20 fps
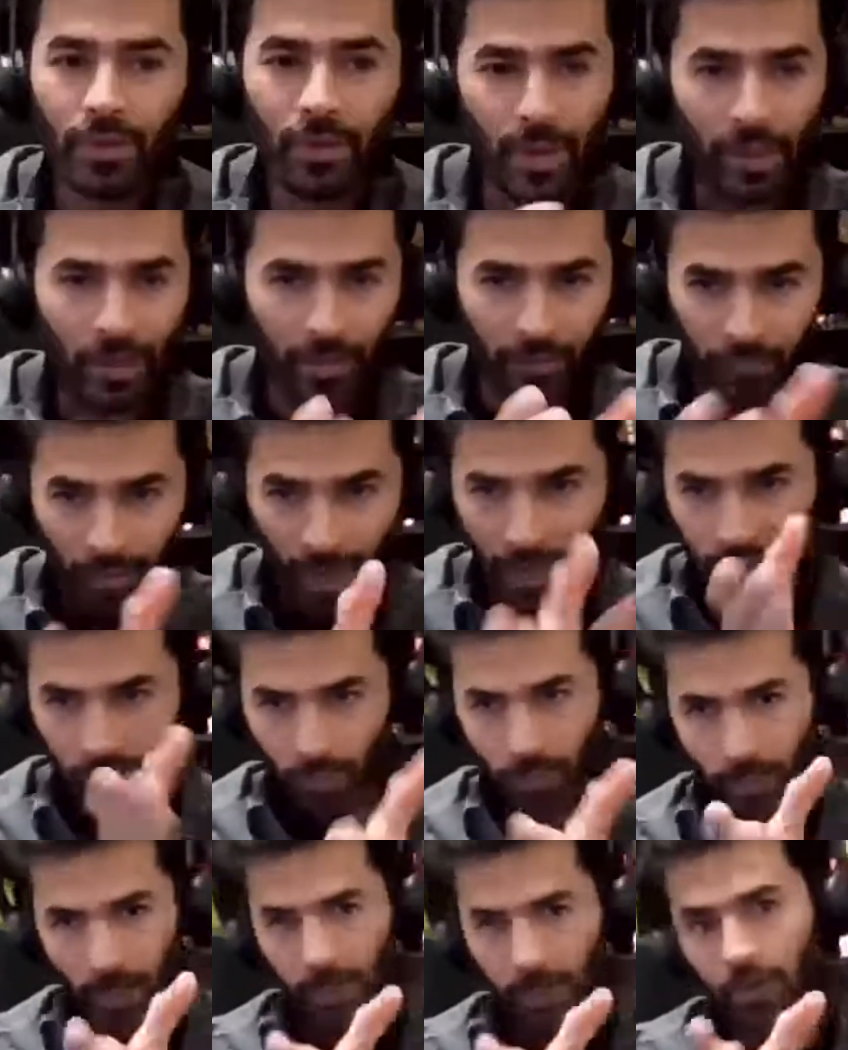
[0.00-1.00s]
like as
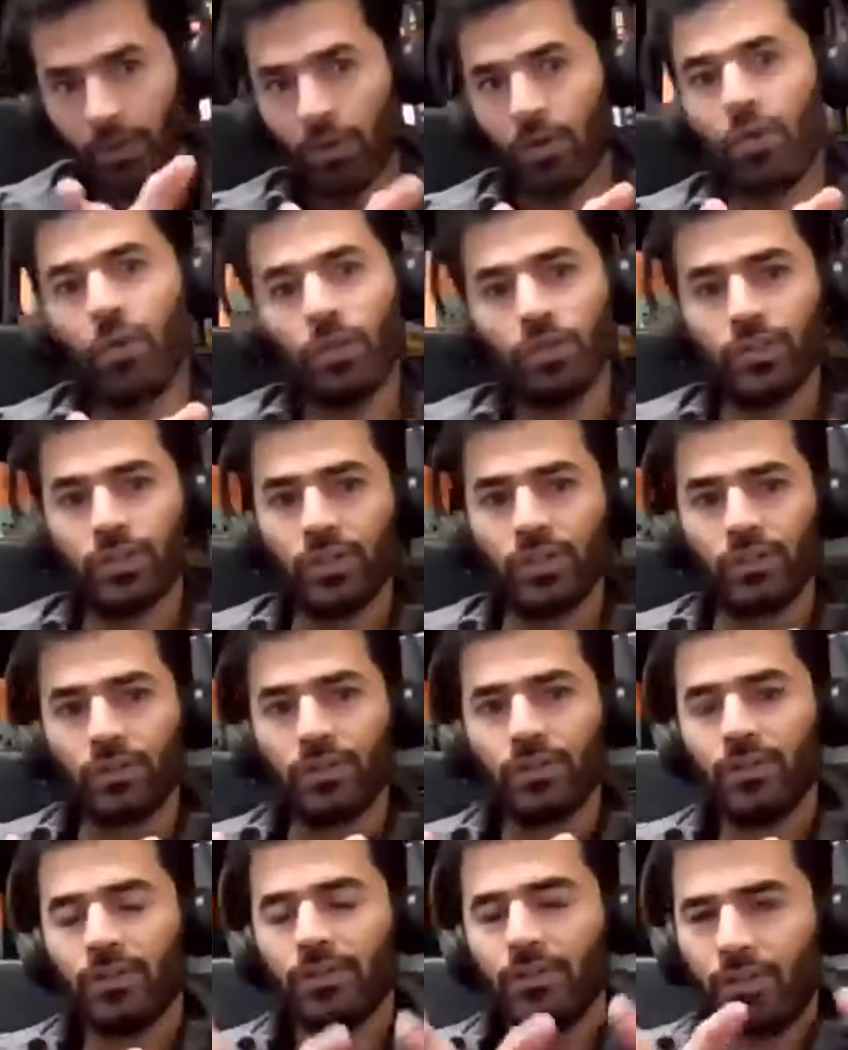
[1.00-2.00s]
you're building your coaching
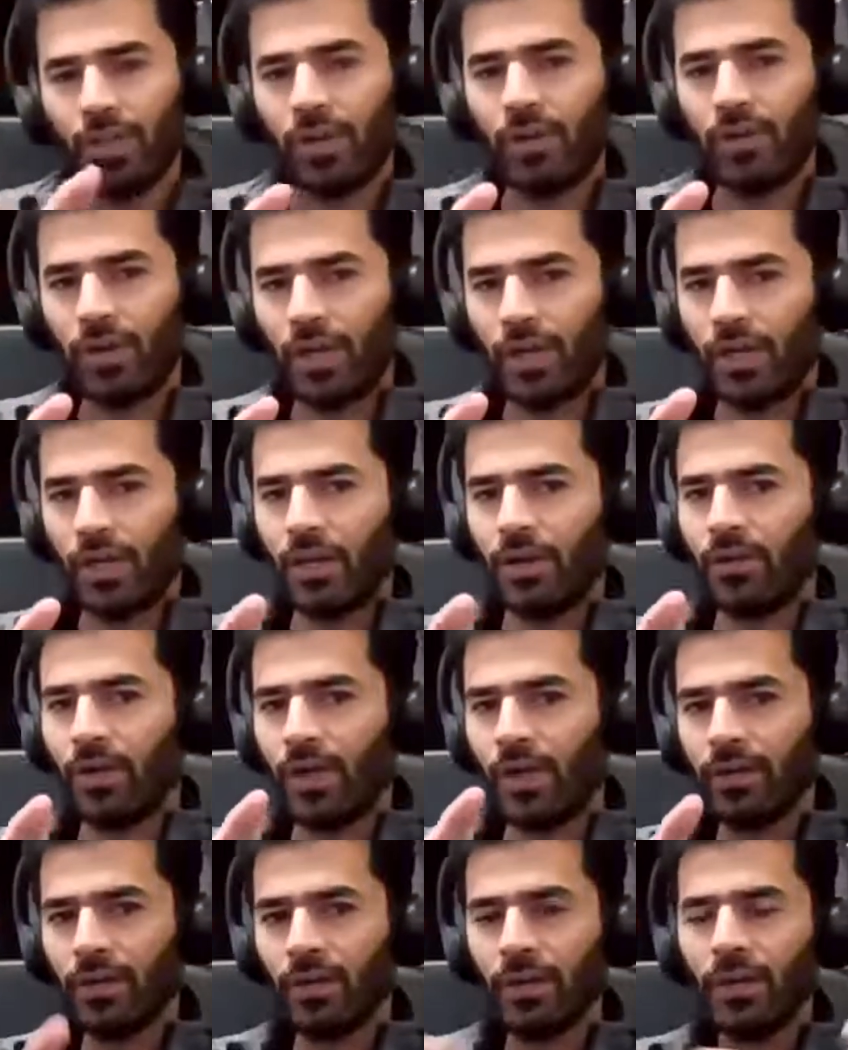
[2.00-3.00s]
thing right now,
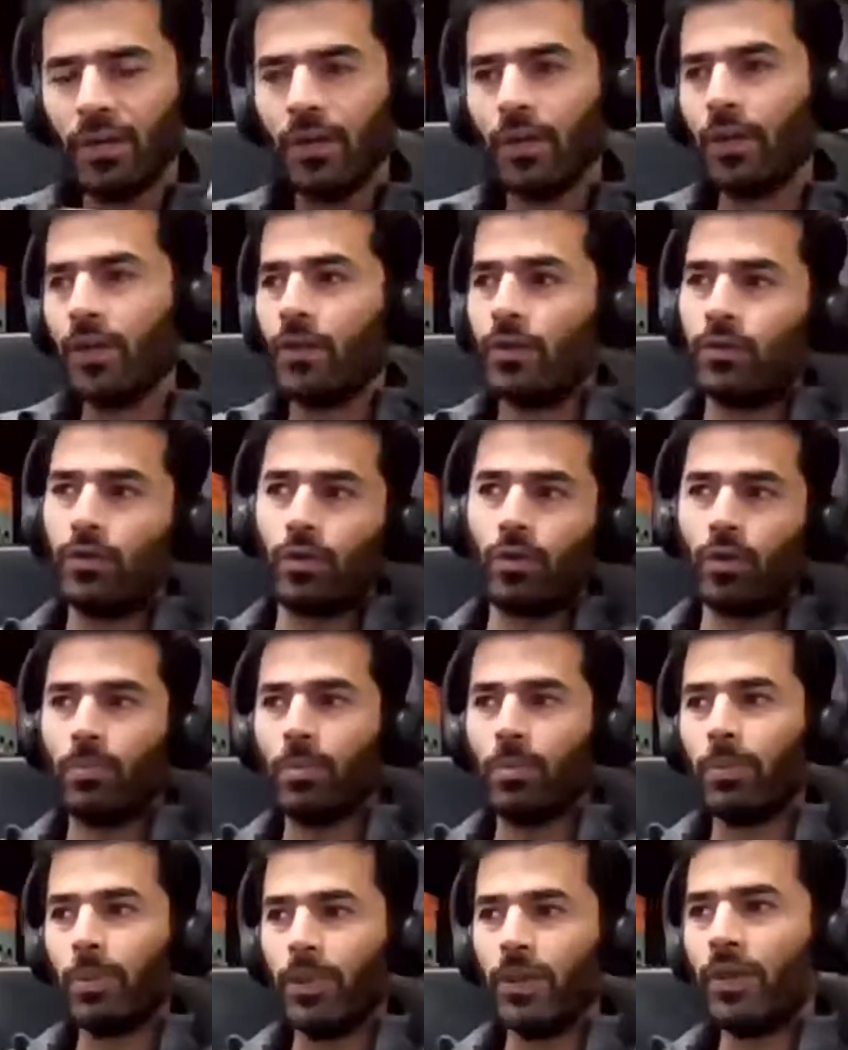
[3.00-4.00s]
right? You could
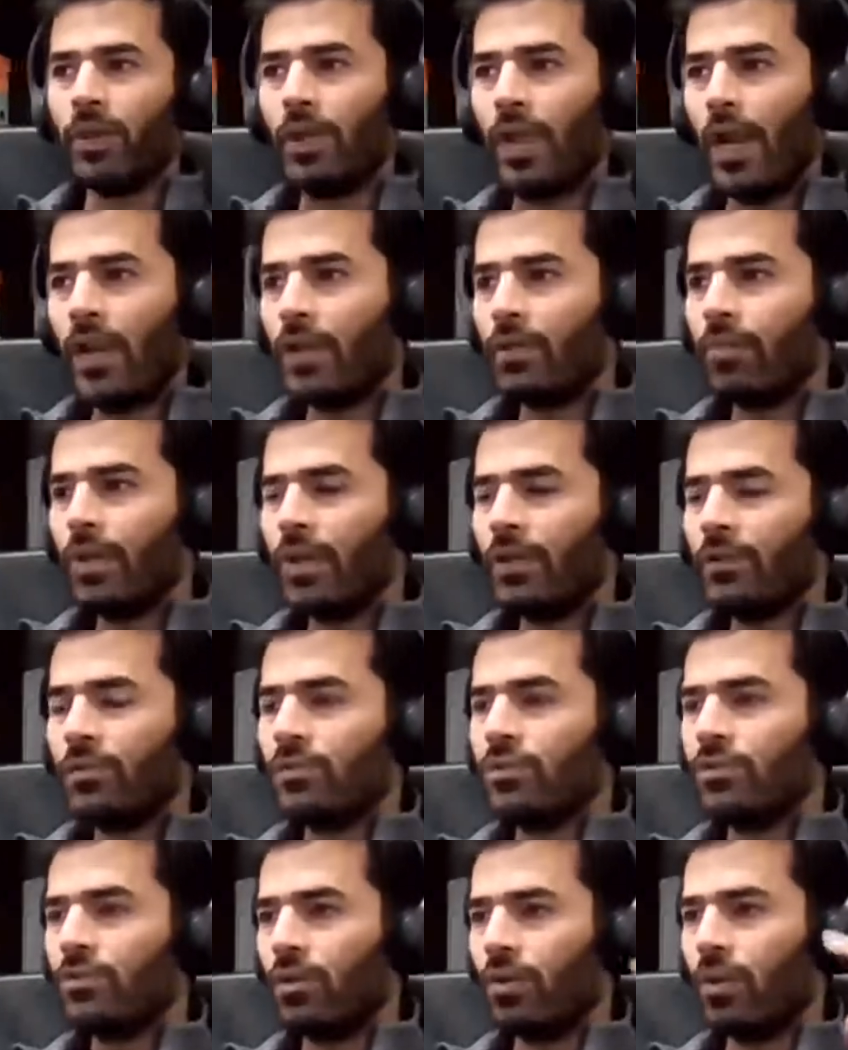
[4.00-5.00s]
be building a landing
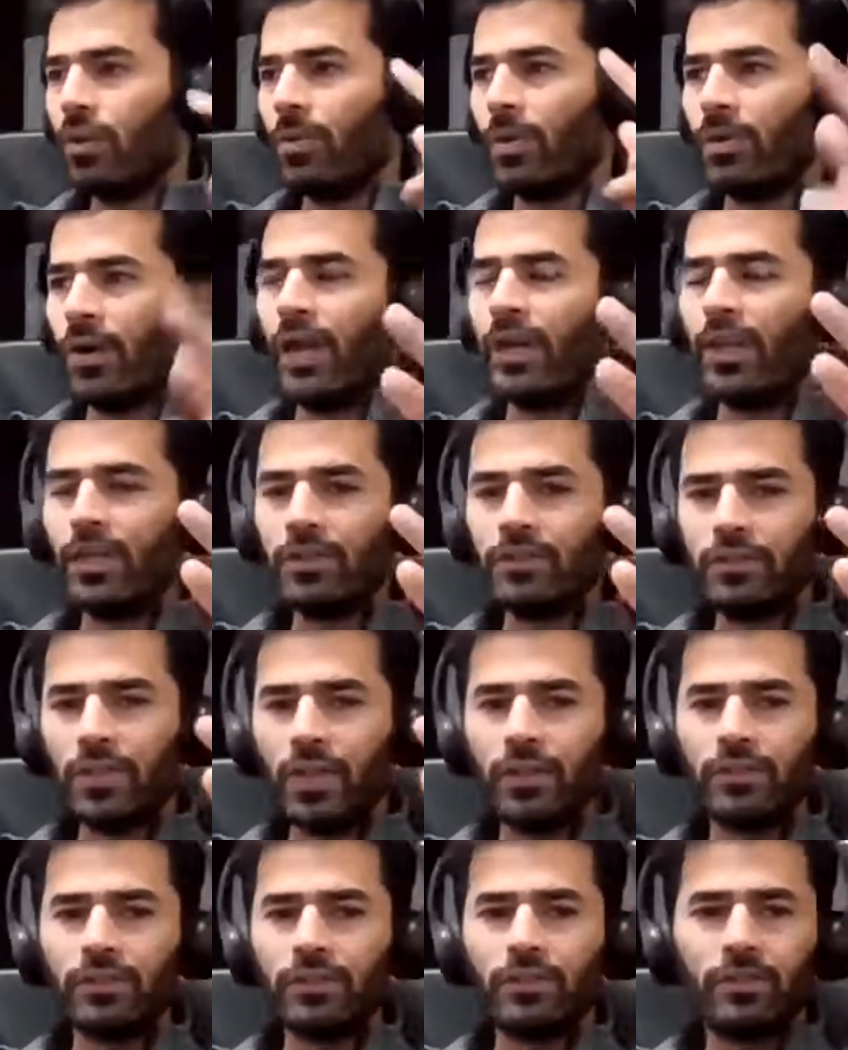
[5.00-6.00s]
page, you could be writing a
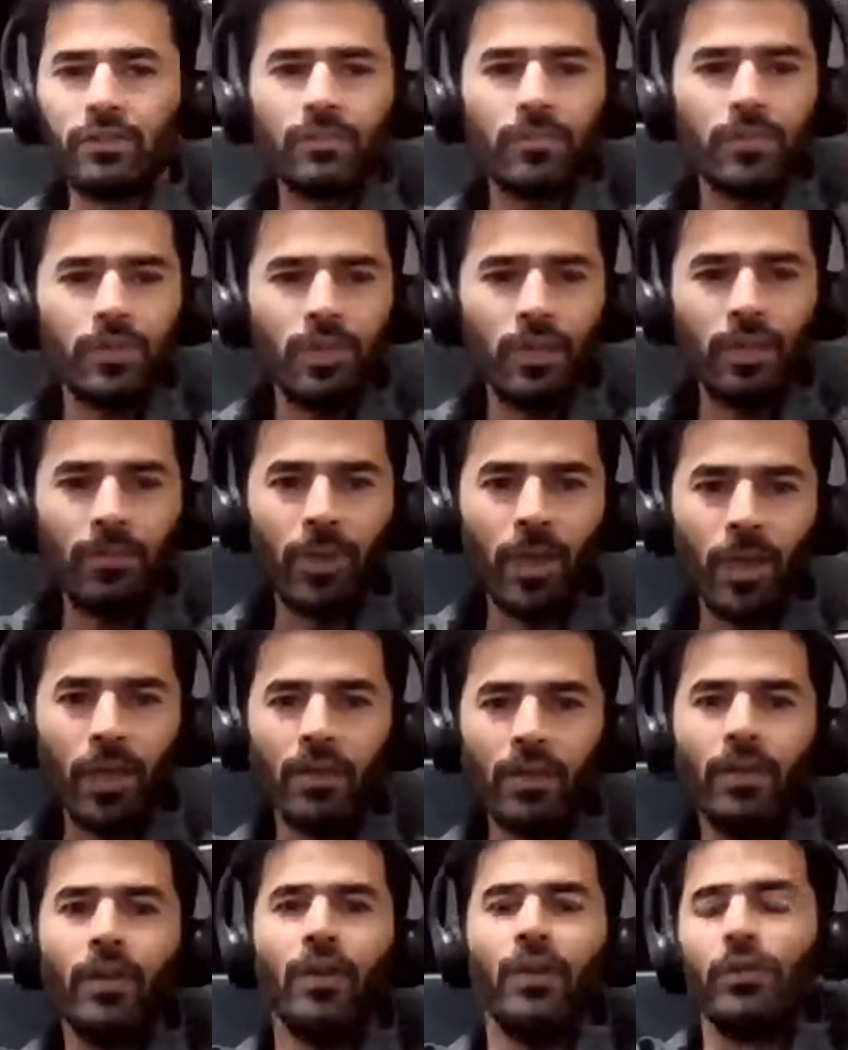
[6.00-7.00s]
sales
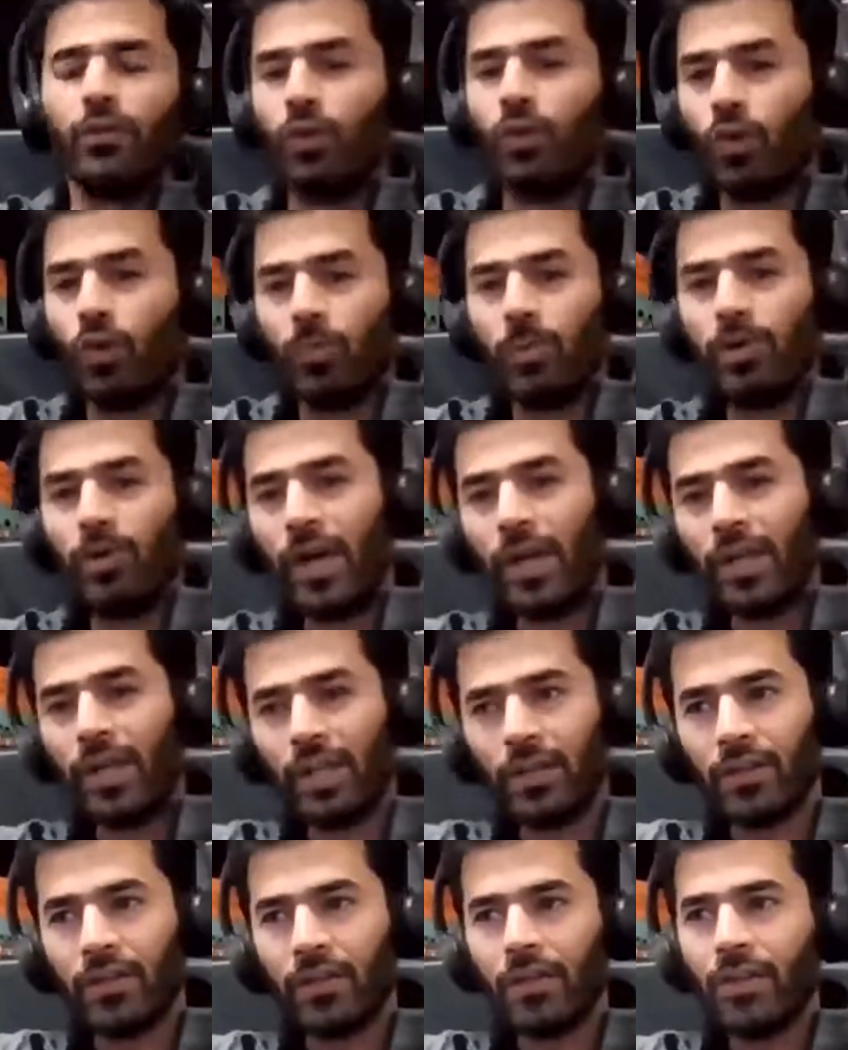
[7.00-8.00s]
email, you could be
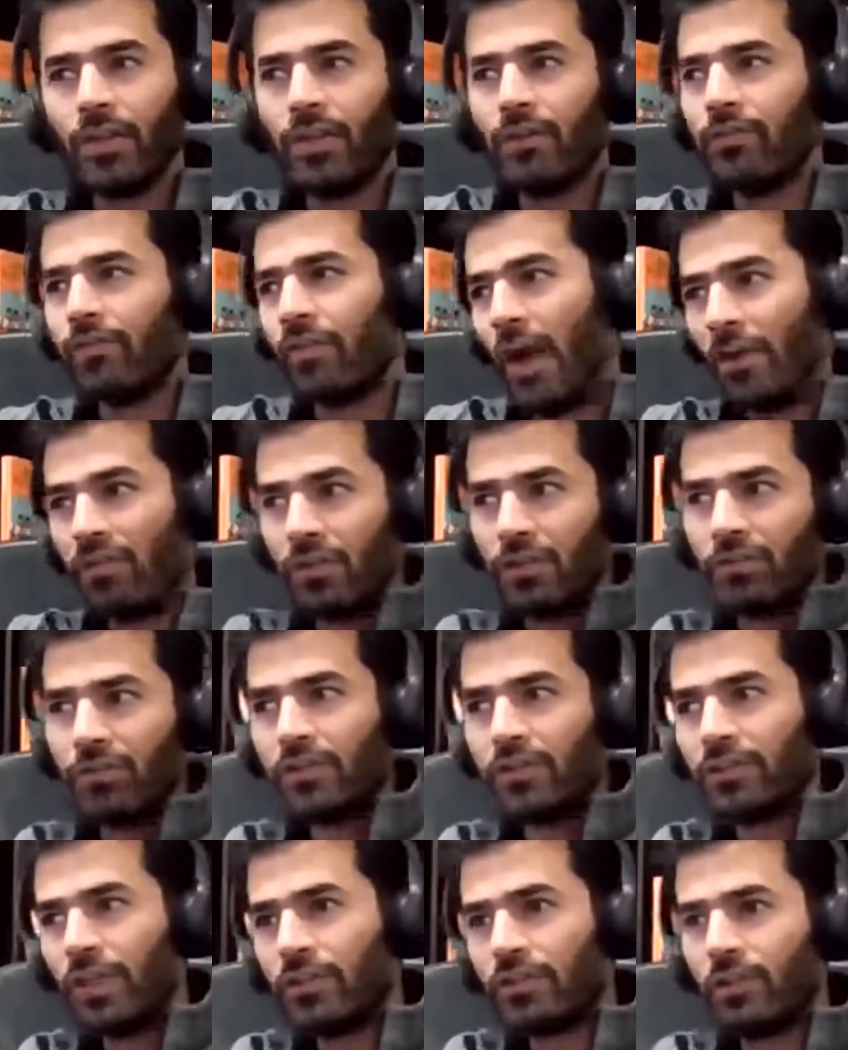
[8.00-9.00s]
writing 5
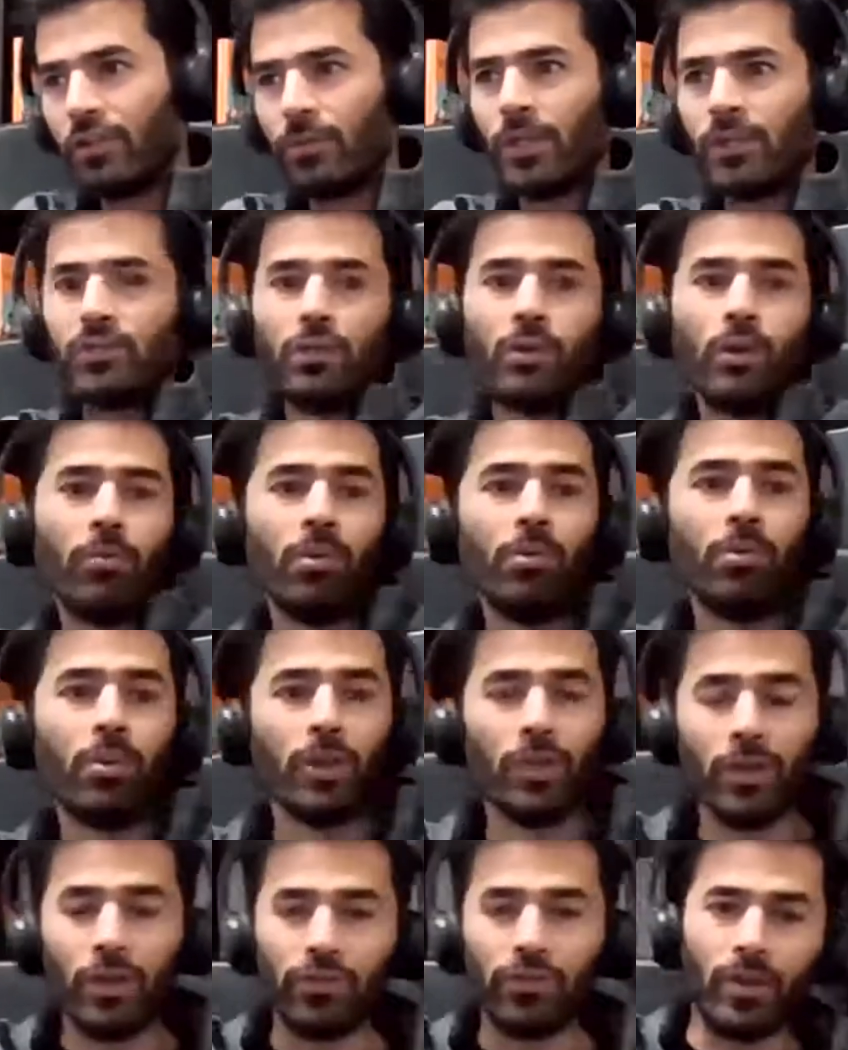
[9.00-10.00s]
different sales emails, you could be
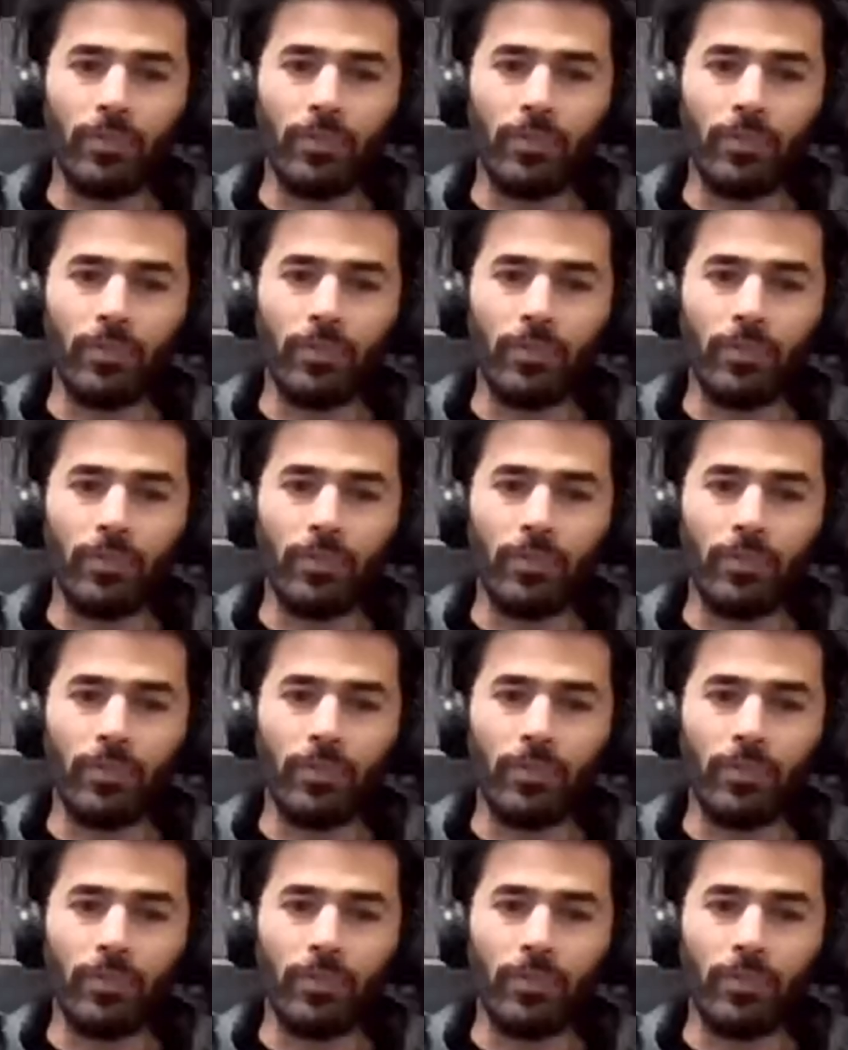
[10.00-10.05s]
building a